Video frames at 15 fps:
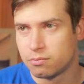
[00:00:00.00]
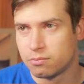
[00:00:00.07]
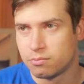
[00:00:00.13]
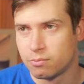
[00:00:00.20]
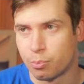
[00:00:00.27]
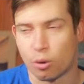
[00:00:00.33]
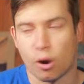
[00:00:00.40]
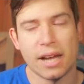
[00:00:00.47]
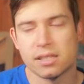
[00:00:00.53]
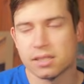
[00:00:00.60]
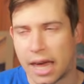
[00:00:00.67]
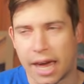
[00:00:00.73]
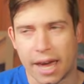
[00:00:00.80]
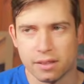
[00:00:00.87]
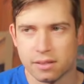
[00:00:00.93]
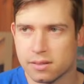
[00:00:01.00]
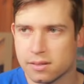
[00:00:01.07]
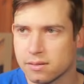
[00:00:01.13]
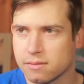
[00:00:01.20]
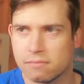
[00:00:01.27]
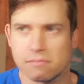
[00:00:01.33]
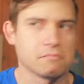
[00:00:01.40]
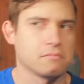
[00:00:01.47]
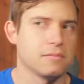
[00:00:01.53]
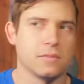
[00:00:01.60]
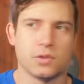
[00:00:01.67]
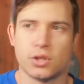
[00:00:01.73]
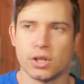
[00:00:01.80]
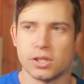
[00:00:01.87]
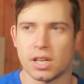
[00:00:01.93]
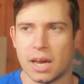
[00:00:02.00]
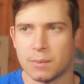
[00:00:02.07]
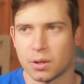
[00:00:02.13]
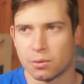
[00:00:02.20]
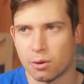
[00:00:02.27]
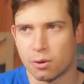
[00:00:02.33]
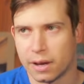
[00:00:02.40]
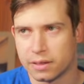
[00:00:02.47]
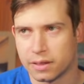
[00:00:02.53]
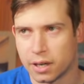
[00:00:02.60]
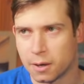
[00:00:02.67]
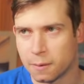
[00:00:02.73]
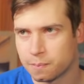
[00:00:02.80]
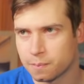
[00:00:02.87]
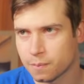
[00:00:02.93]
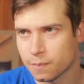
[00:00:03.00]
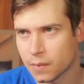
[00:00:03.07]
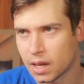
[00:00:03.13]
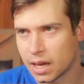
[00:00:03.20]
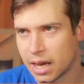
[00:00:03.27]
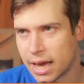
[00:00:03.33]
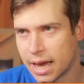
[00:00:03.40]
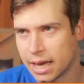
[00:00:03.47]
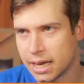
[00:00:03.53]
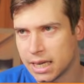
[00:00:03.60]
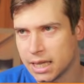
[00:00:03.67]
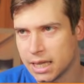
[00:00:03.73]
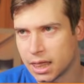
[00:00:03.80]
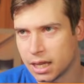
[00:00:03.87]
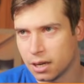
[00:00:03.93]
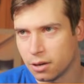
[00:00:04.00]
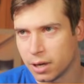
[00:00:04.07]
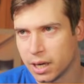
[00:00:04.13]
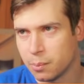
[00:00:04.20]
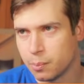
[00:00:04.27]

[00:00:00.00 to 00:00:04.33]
Bryce Lance. Just a name to throw out there in theory.